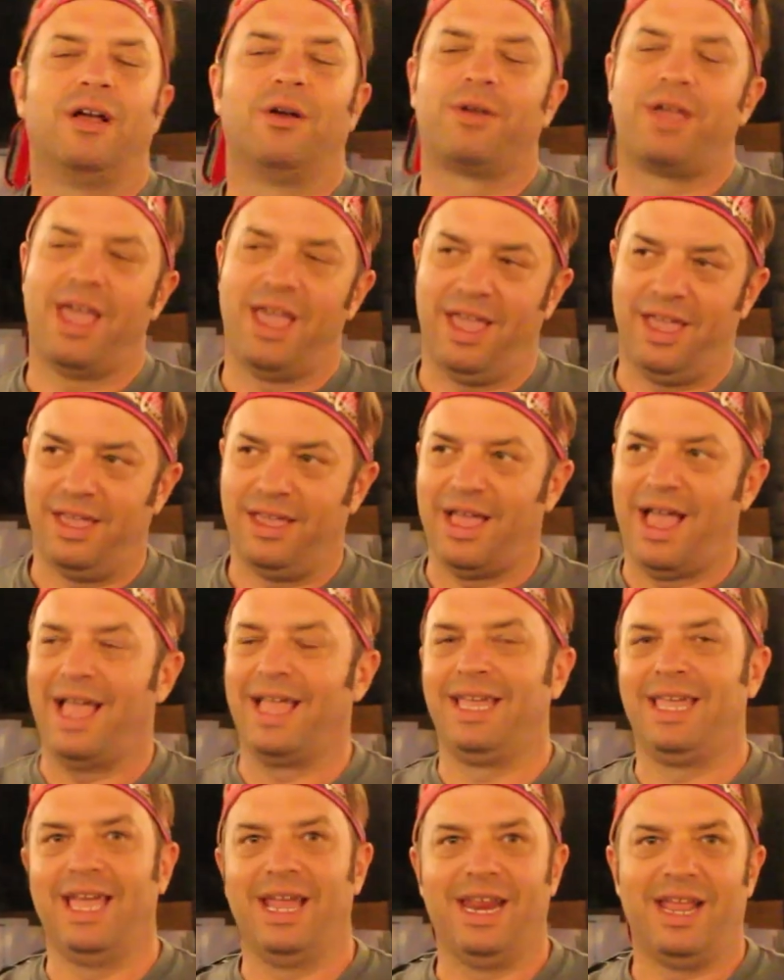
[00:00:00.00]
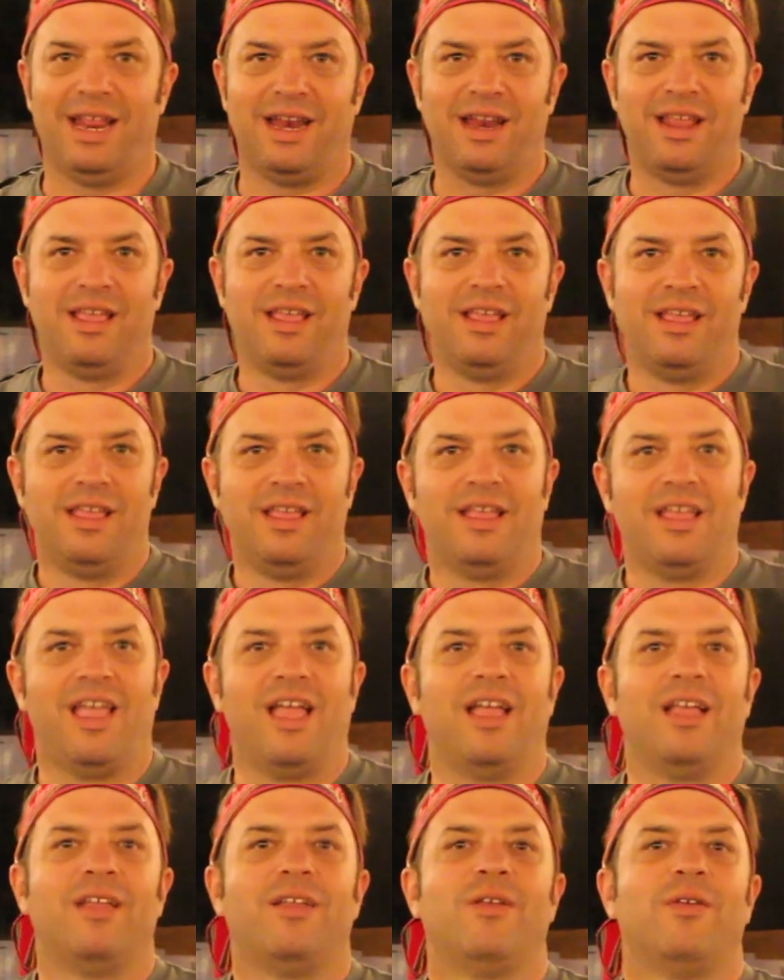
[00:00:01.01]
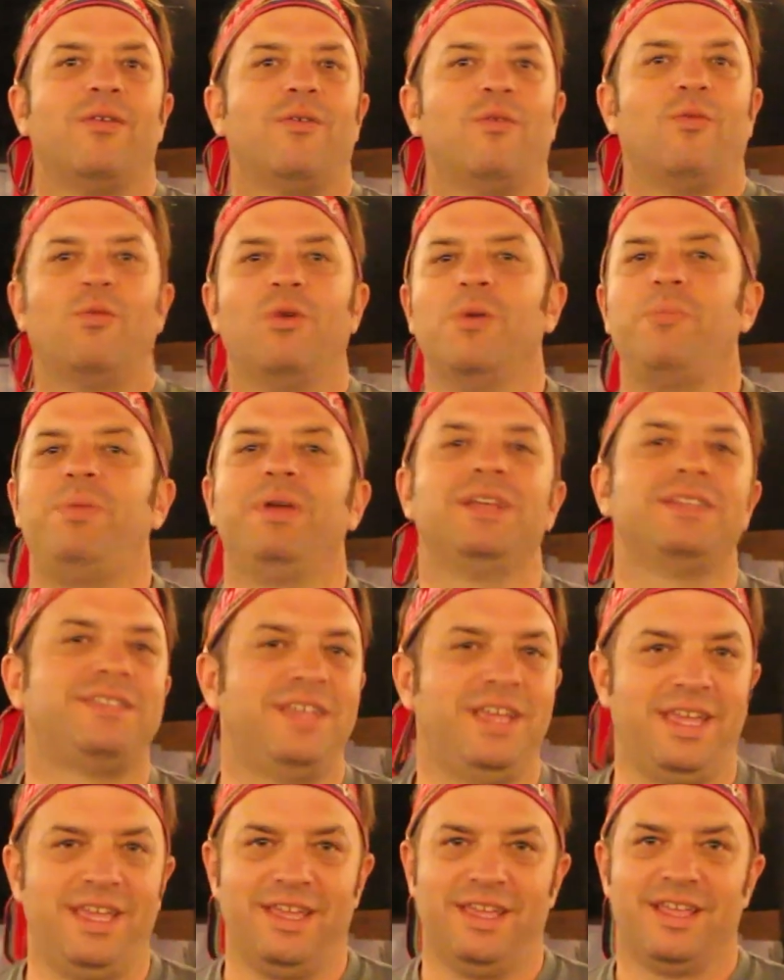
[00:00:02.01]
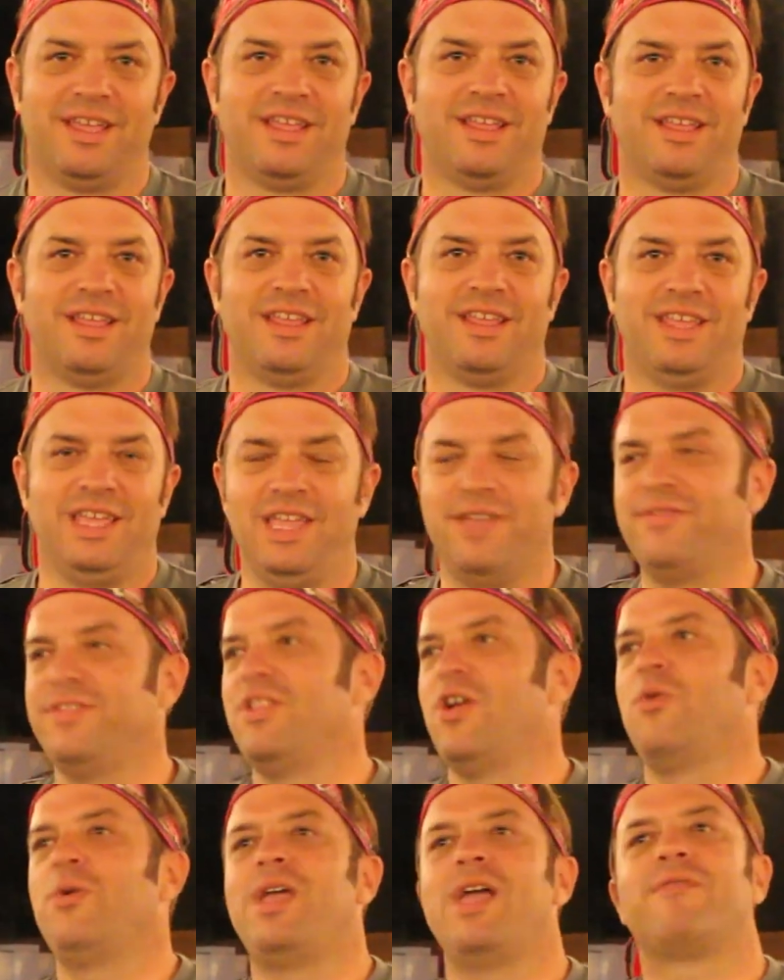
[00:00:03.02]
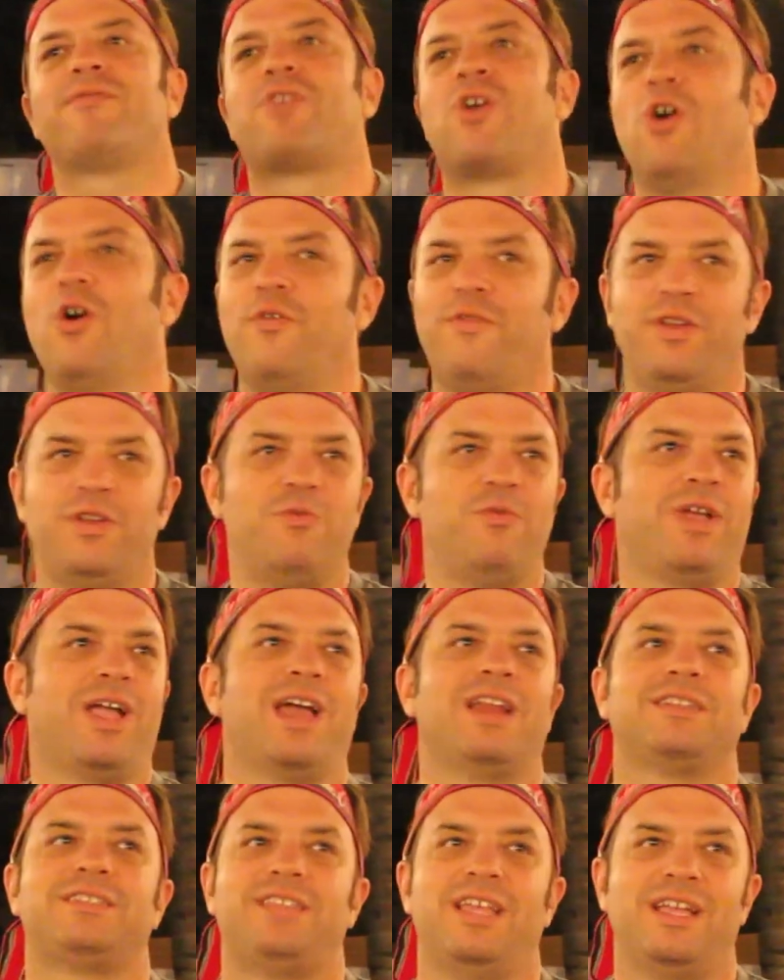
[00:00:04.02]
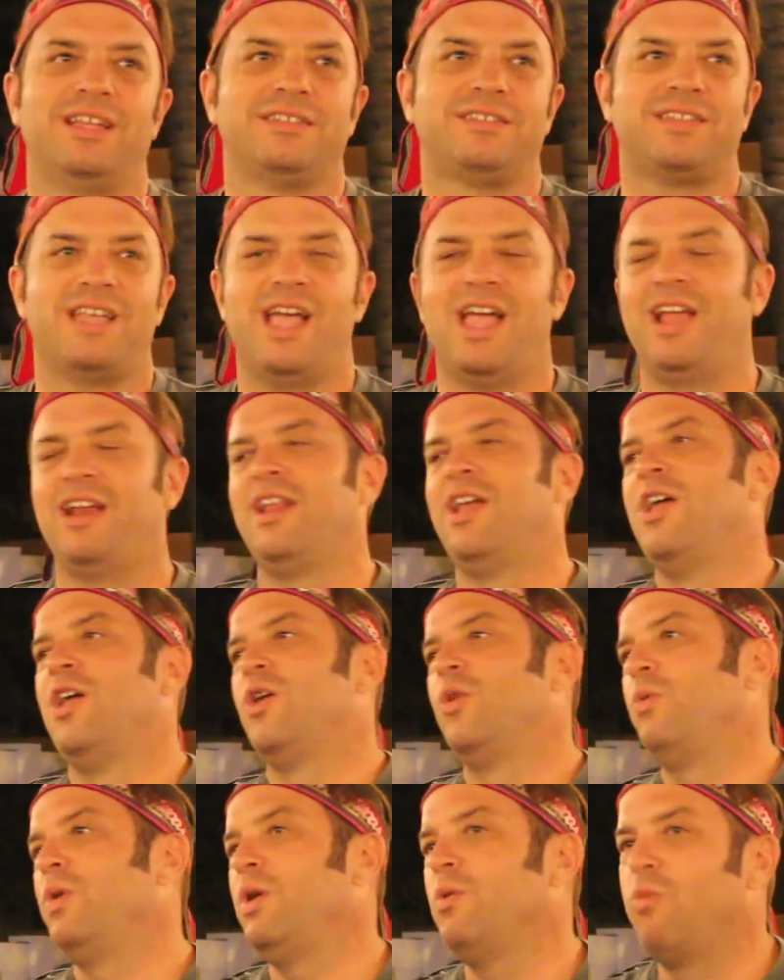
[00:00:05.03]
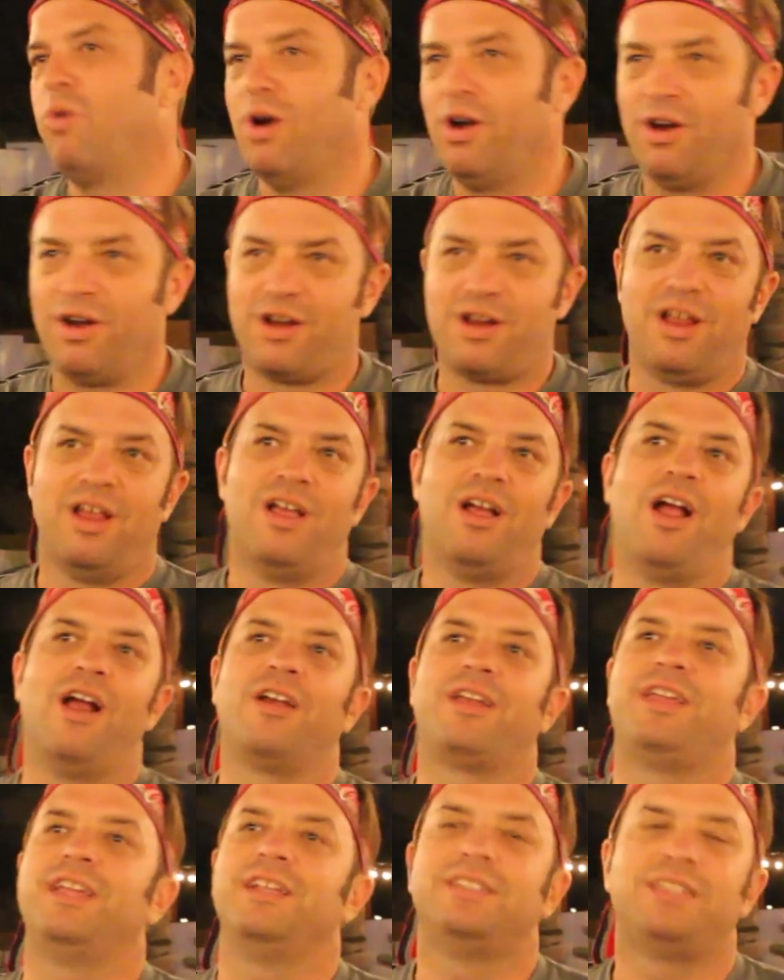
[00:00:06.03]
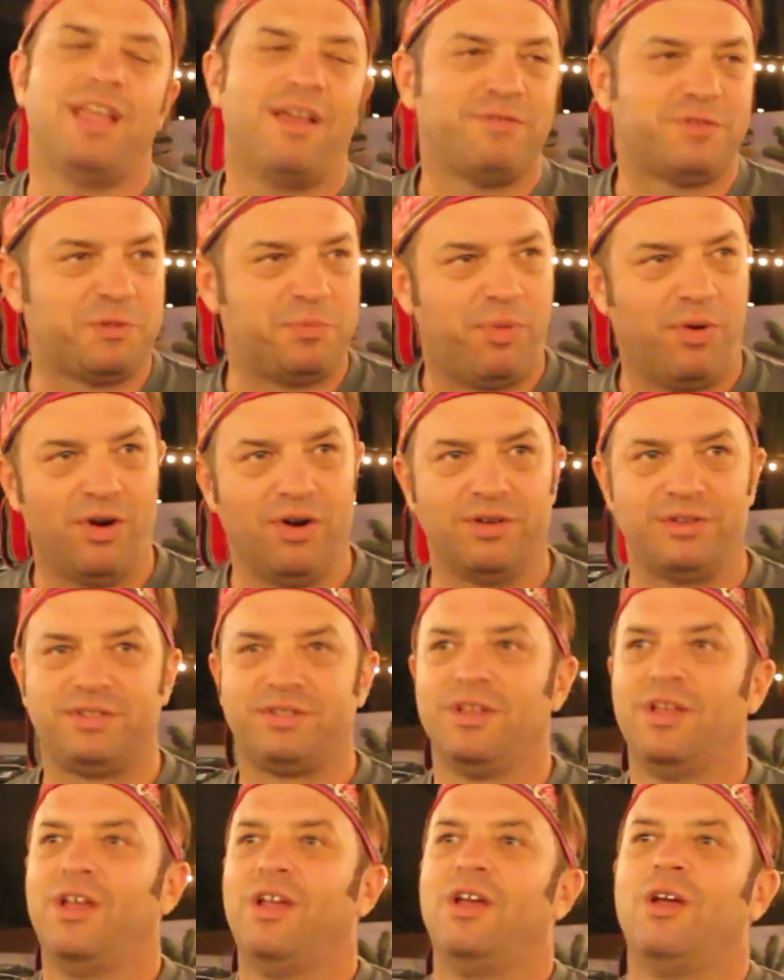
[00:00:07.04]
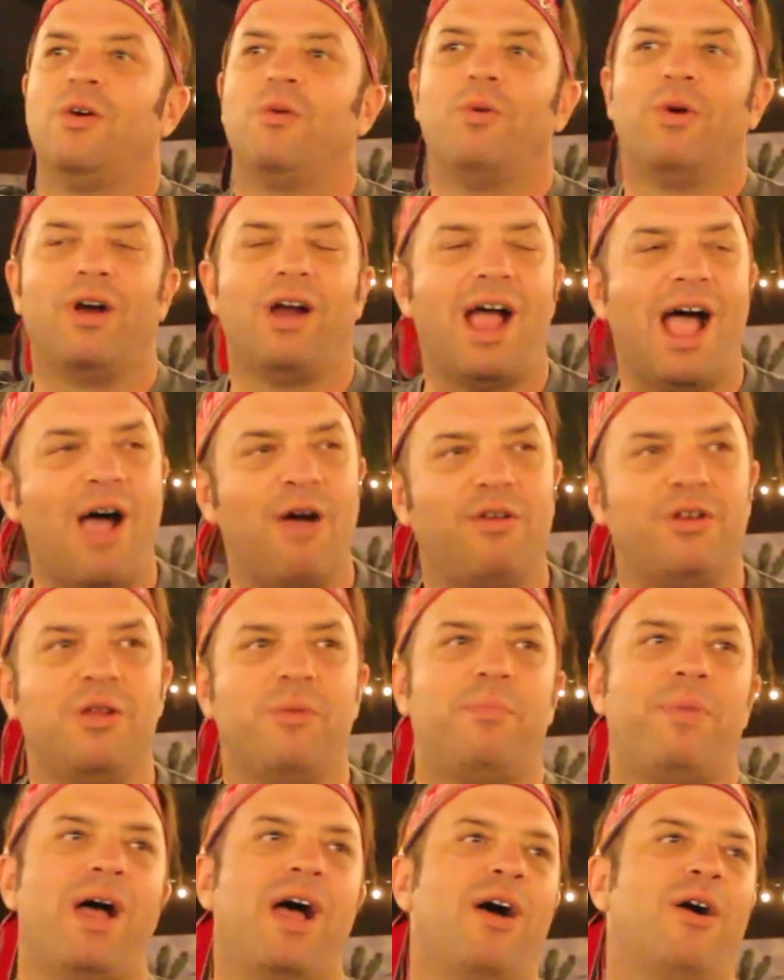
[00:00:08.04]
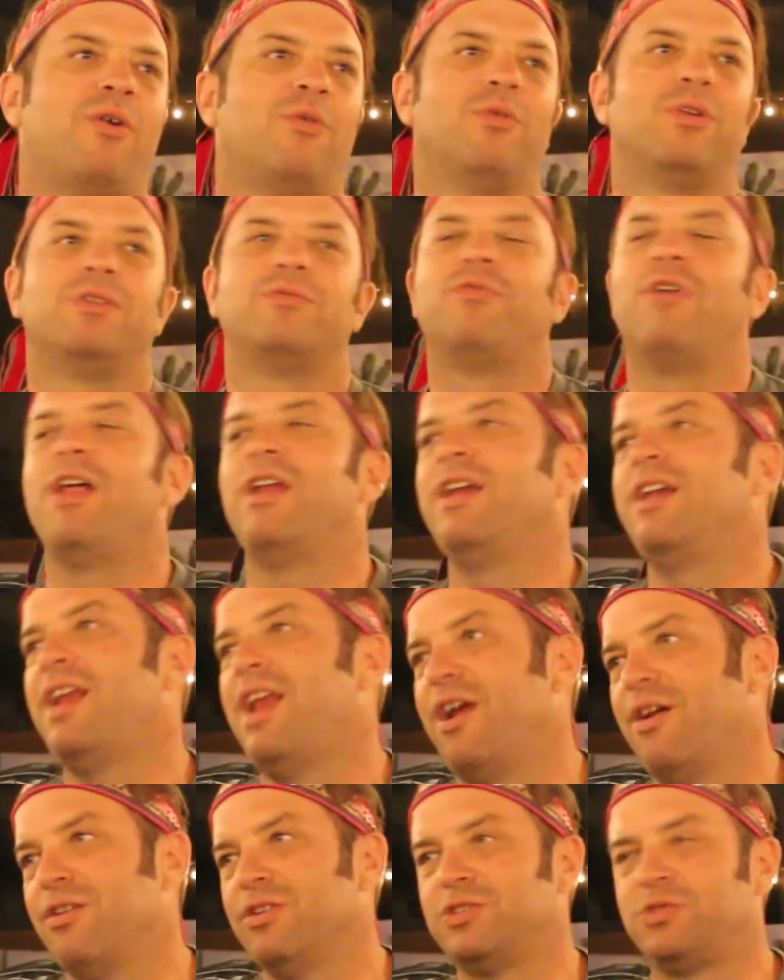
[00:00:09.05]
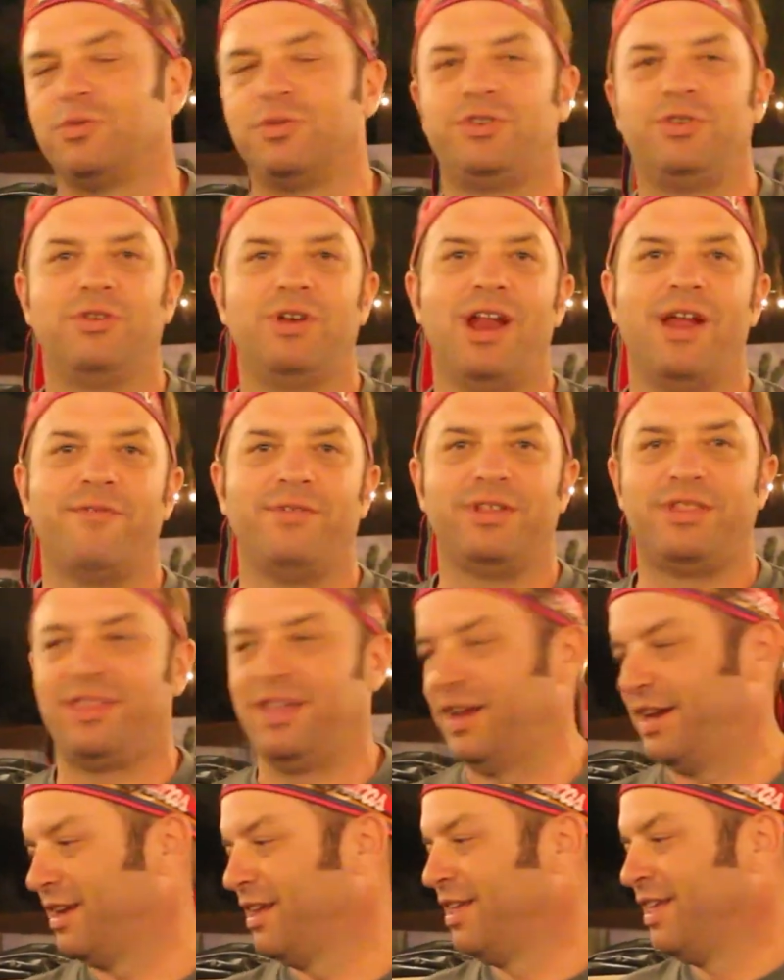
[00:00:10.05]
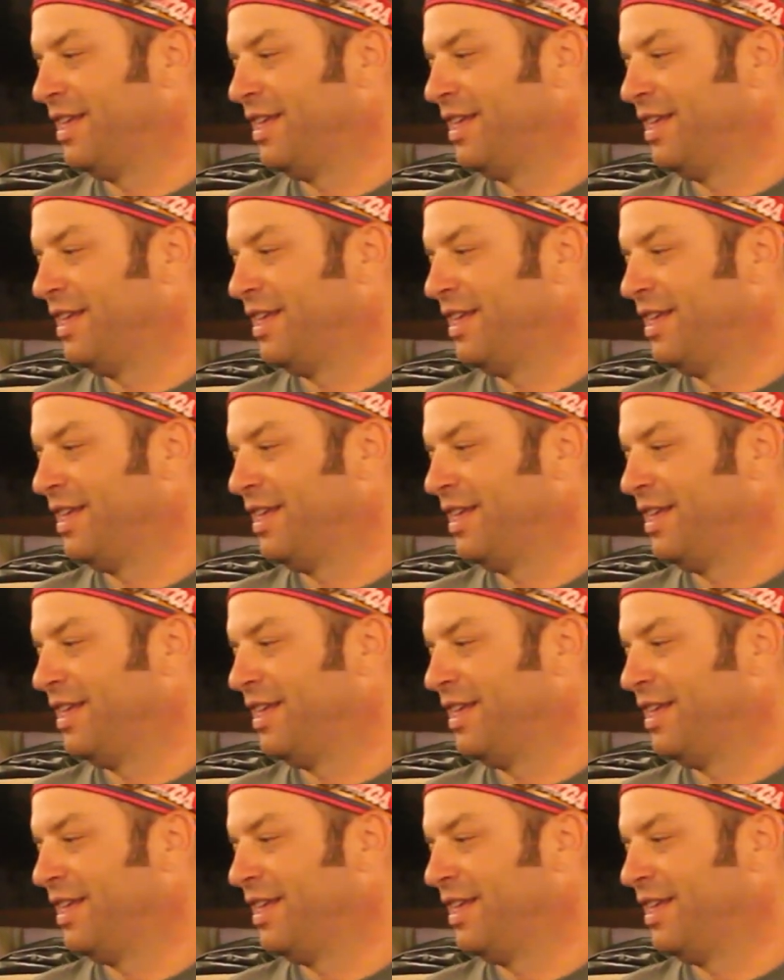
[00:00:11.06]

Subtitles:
Okay, I get it. We're busy. Even though we have COVID and we gotta stay inside, we work, our kids have sports, we're out and about, we're running errands, we're doing everything.